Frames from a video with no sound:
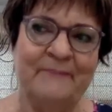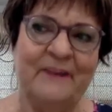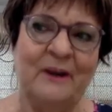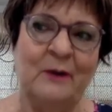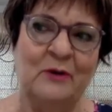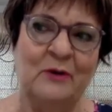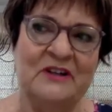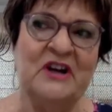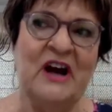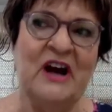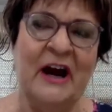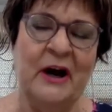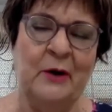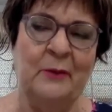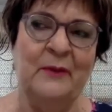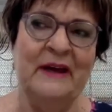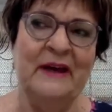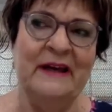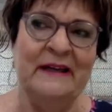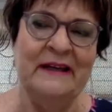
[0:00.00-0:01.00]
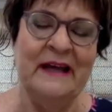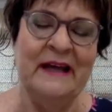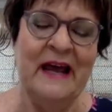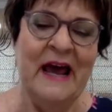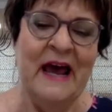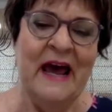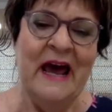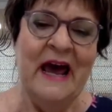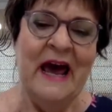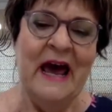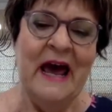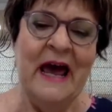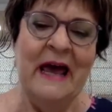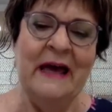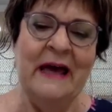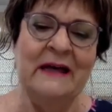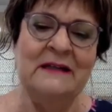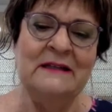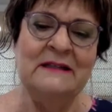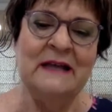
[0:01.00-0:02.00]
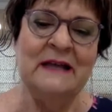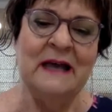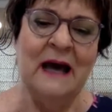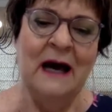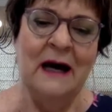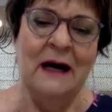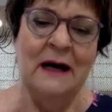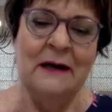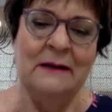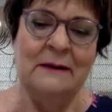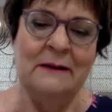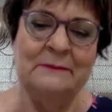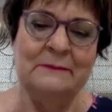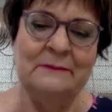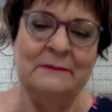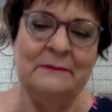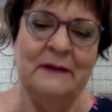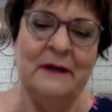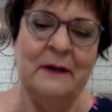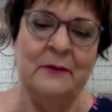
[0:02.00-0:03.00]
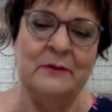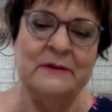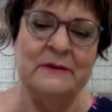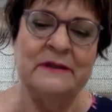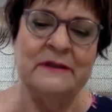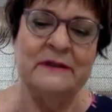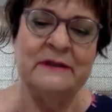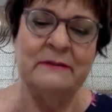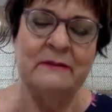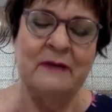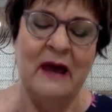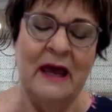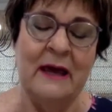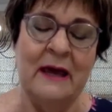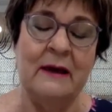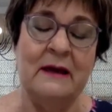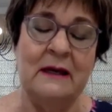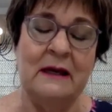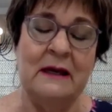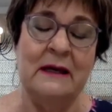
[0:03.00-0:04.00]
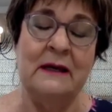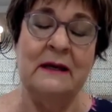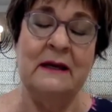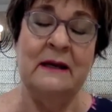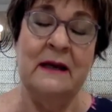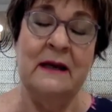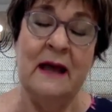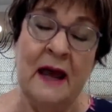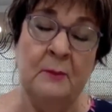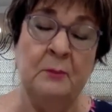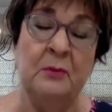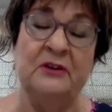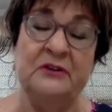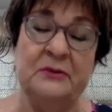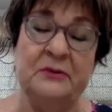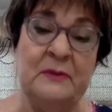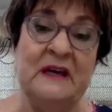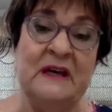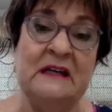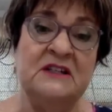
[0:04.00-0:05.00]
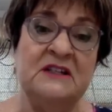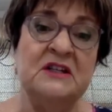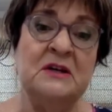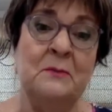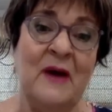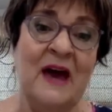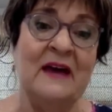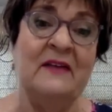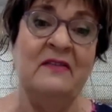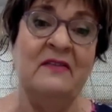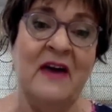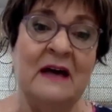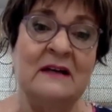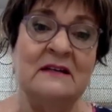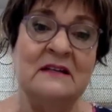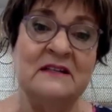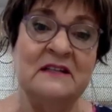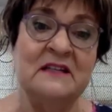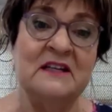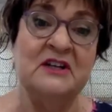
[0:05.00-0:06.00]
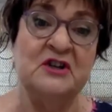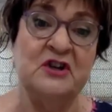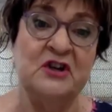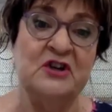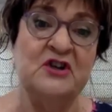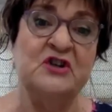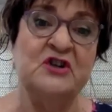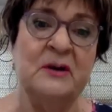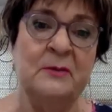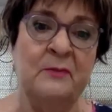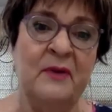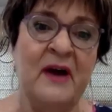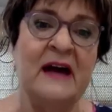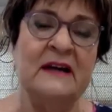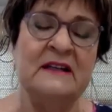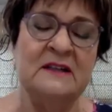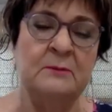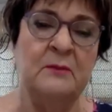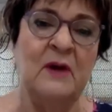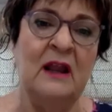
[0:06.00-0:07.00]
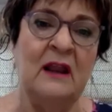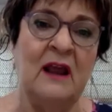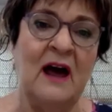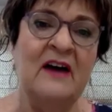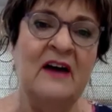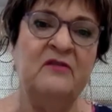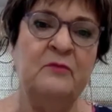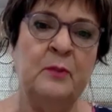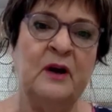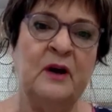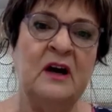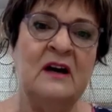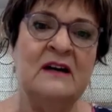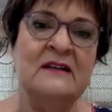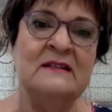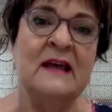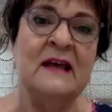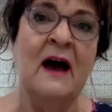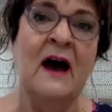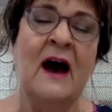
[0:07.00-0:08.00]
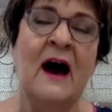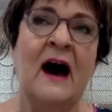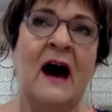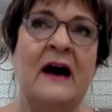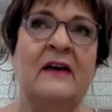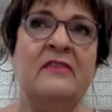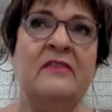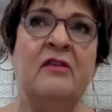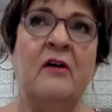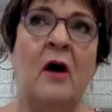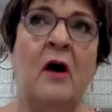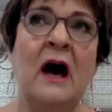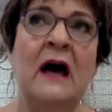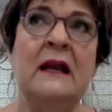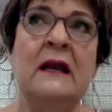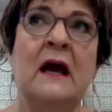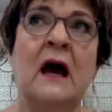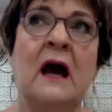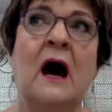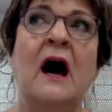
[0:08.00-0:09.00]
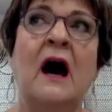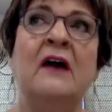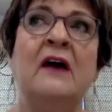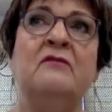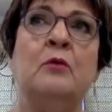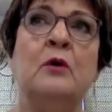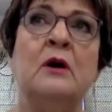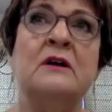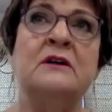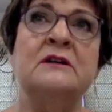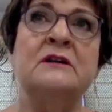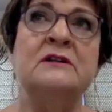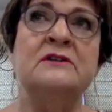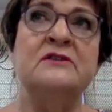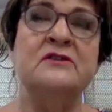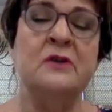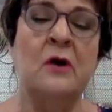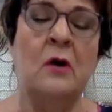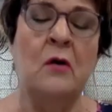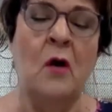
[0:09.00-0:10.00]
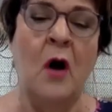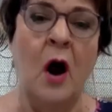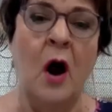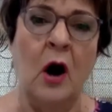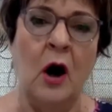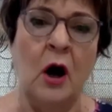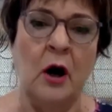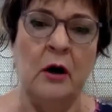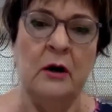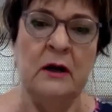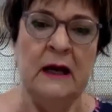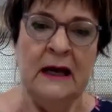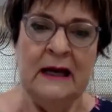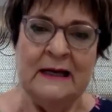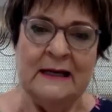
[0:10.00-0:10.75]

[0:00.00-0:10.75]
retirement. And it enabled me to make that decision. She impacted my life because I thought, I've worked so hard